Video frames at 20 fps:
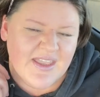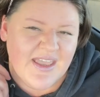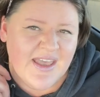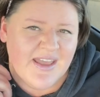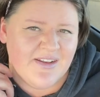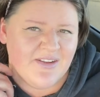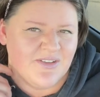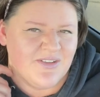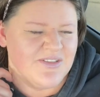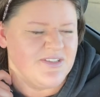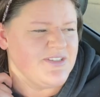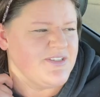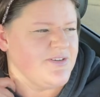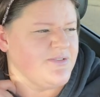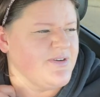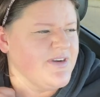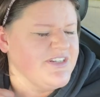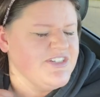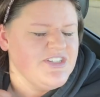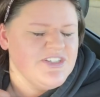And also
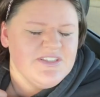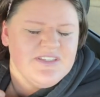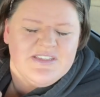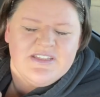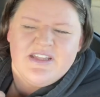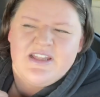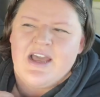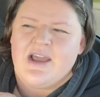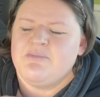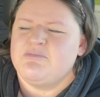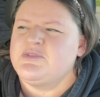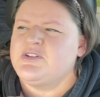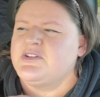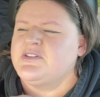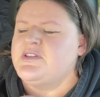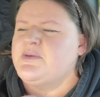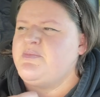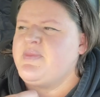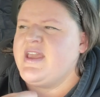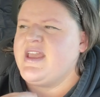I just slapped
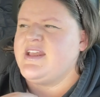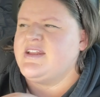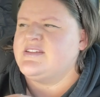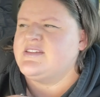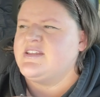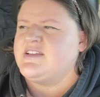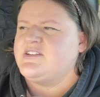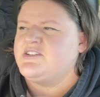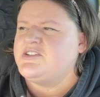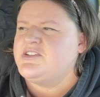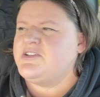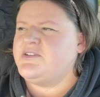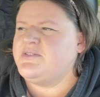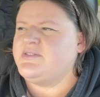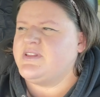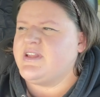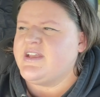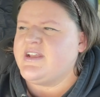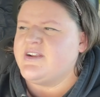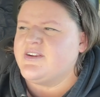on the paint like two
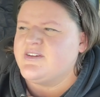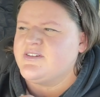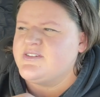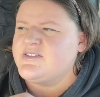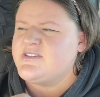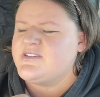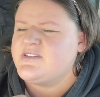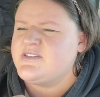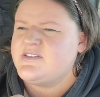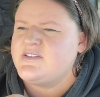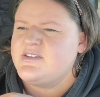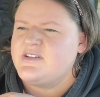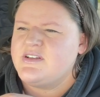layers.